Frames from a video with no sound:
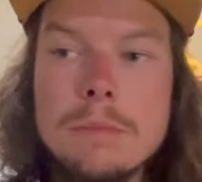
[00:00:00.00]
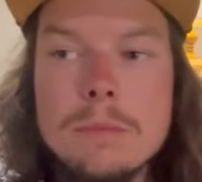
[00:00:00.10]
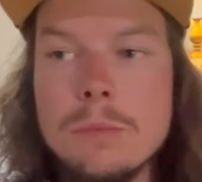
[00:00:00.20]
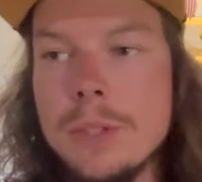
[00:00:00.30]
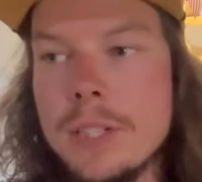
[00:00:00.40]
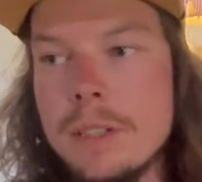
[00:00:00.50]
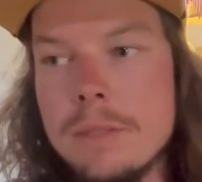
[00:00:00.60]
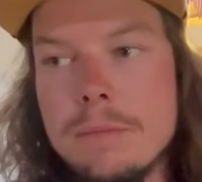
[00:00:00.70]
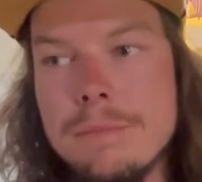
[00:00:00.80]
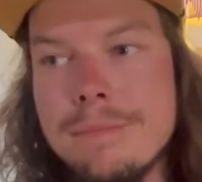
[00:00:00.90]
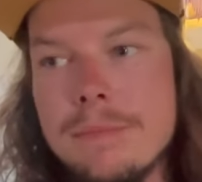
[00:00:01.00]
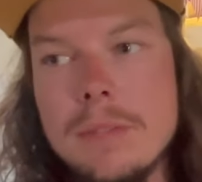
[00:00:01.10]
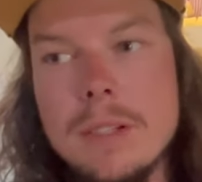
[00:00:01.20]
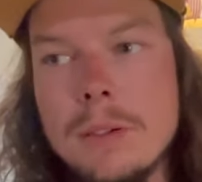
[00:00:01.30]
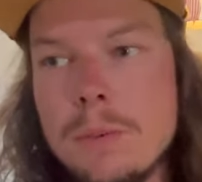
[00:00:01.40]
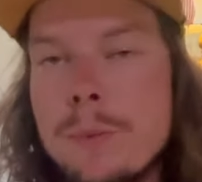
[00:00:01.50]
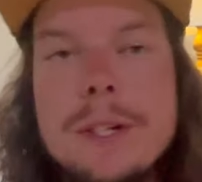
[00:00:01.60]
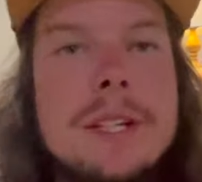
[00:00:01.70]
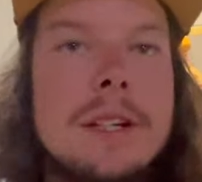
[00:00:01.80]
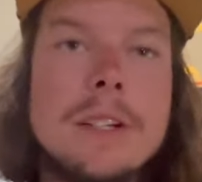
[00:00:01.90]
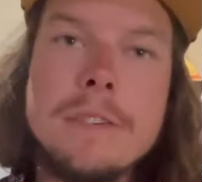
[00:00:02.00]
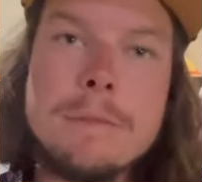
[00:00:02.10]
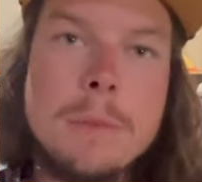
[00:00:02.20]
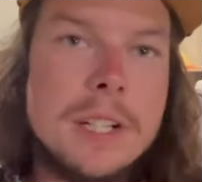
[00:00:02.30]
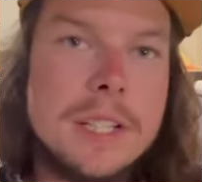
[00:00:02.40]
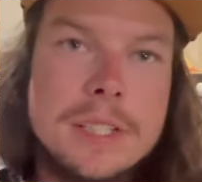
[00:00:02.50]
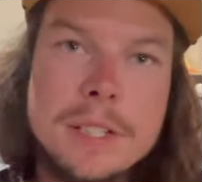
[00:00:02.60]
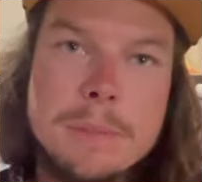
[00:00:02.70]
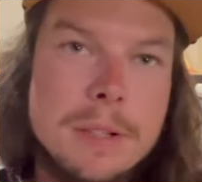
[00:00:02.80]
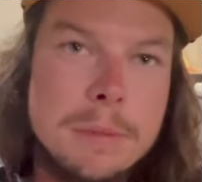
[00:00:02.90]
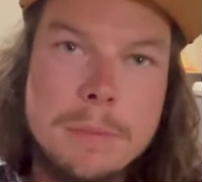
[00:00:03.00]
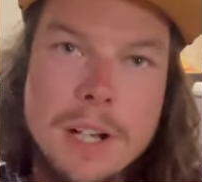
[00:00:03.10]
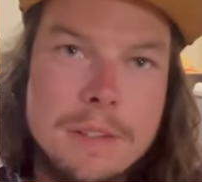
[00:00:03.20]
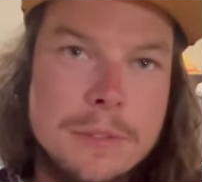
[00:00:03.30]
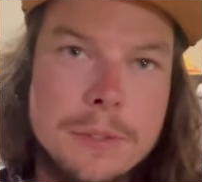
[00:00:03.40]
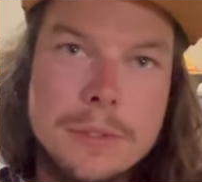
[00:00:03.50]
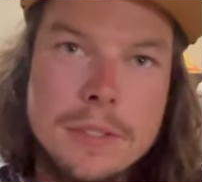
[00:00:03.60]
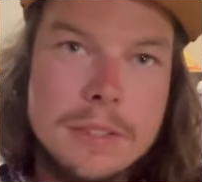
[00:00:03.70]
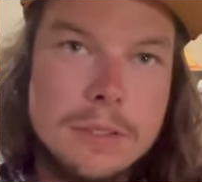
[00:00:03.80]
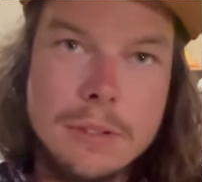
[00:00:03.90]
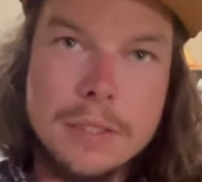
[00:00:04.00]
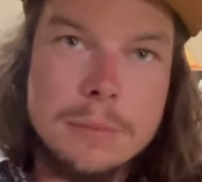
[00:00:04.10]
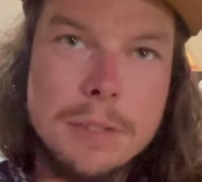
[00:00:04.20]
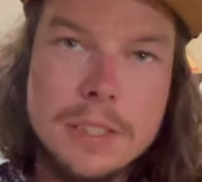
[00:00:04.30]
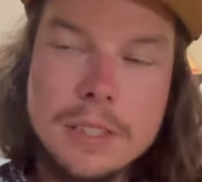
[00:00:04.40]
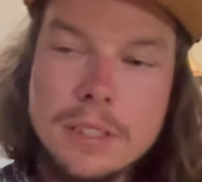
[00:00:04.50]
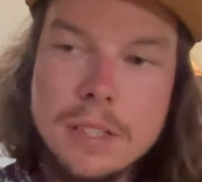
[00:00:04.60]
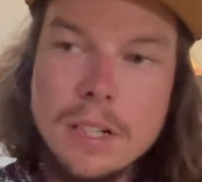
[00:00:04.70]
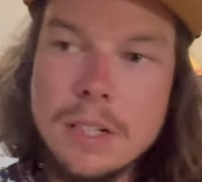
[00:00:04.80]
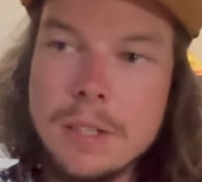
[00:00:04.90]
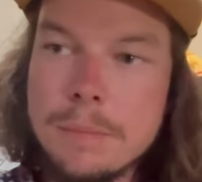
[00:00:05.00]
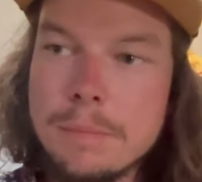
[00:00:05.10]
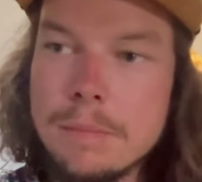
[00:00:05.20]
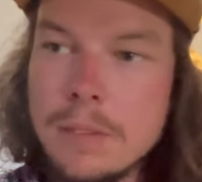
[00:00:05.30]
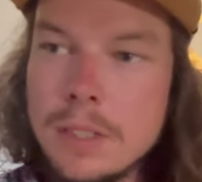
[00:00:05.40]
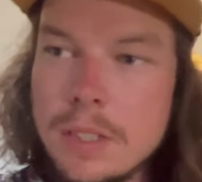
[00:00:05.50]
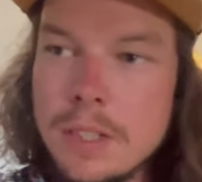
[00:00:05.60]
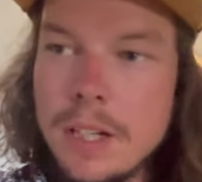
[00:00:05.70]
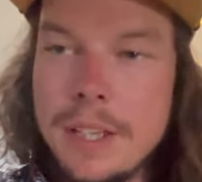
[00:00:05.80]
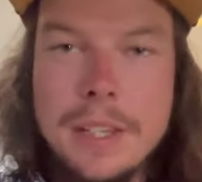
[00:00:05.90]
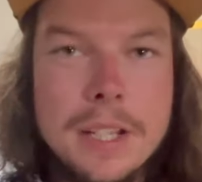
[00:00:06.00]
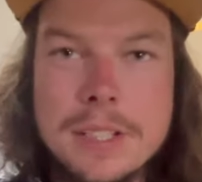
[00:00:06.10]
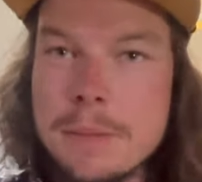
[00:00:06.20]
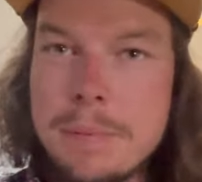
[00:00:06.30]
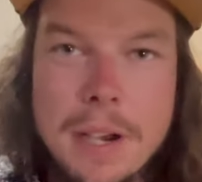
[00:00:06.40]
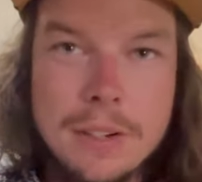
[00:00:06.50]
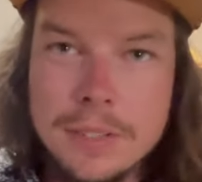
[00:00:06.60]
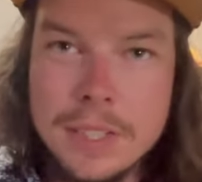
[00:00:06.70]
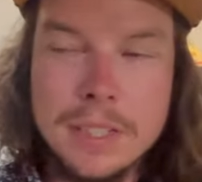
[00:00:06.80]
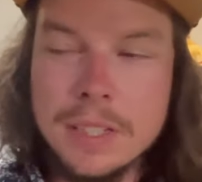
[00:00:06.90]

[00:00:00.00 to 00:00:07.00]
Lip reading: We need enough money to be able to buy food throughout the month, and that's about it.